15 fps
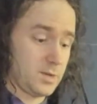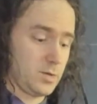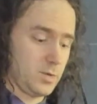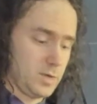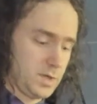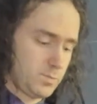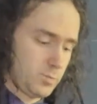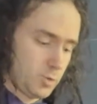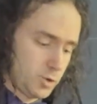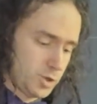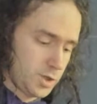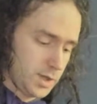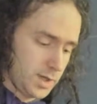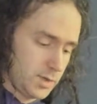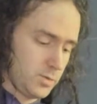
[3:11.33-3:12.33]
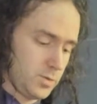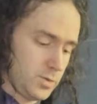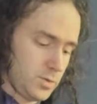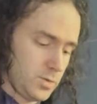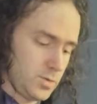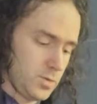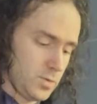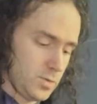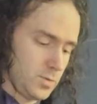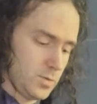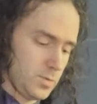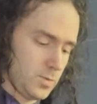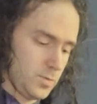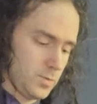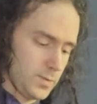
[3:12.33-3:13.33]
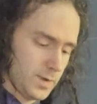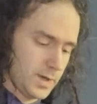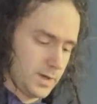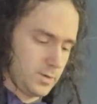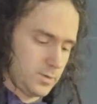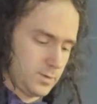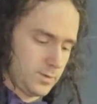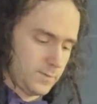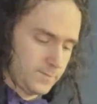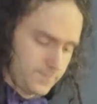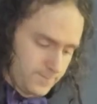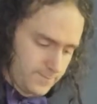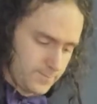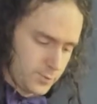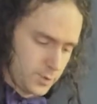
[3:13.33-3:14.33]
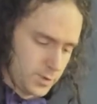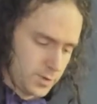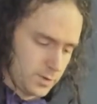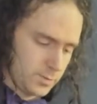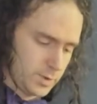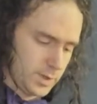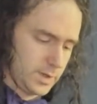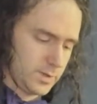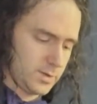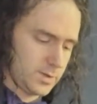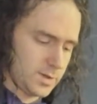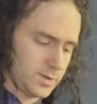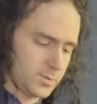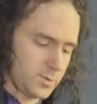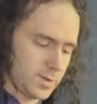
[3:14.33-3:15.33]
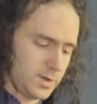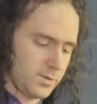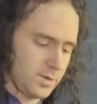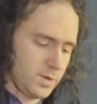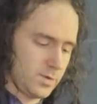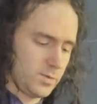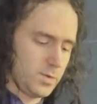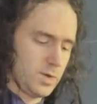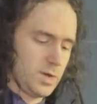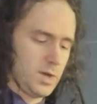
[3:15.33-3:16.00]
You need to push down the hand on the front of the blade because that's what gives you